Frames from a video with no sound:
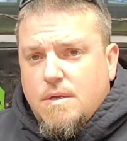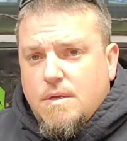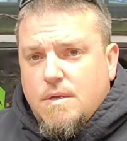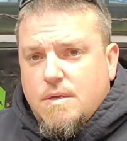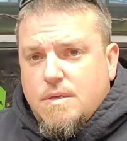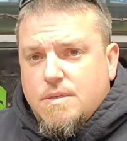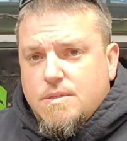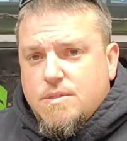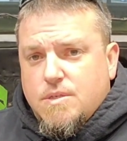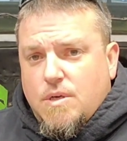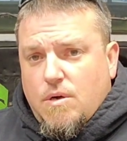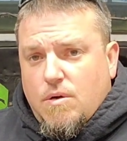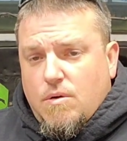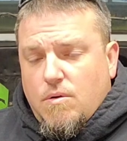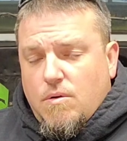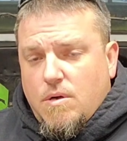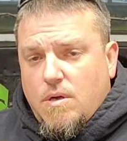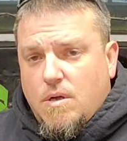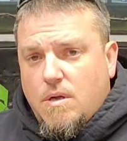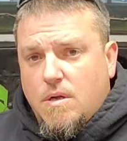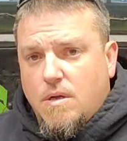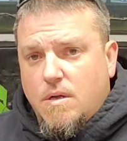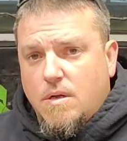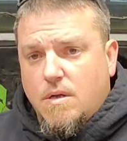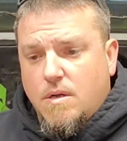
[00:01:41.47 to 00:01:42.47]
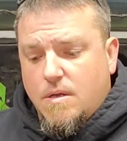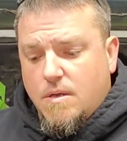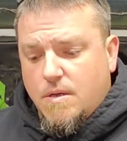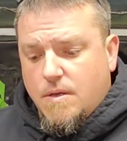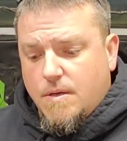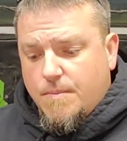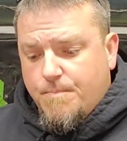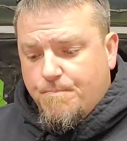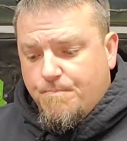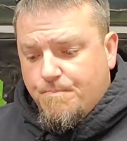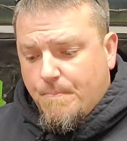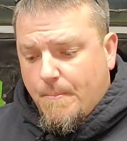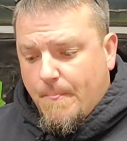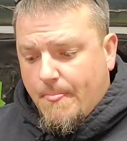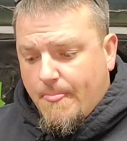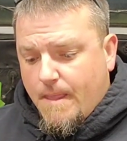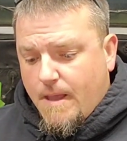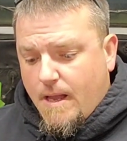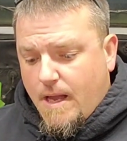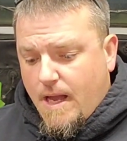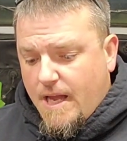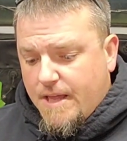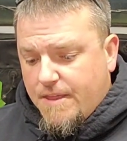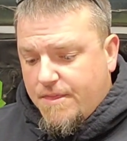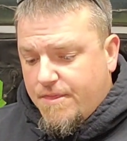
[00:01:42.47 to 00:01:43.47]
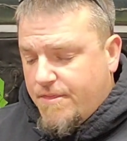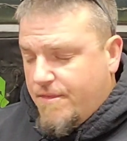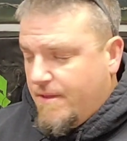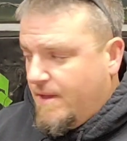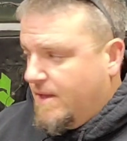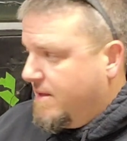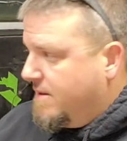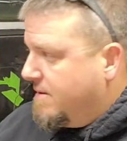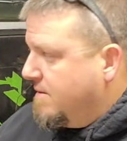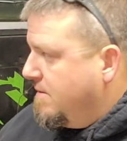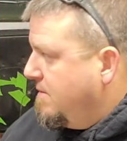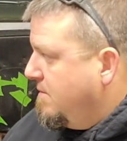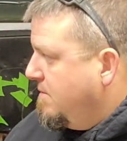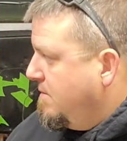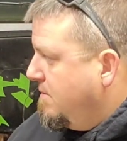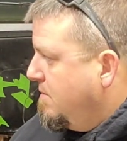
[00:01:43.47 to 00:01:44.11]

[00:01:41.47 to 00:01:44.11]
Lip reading: So I think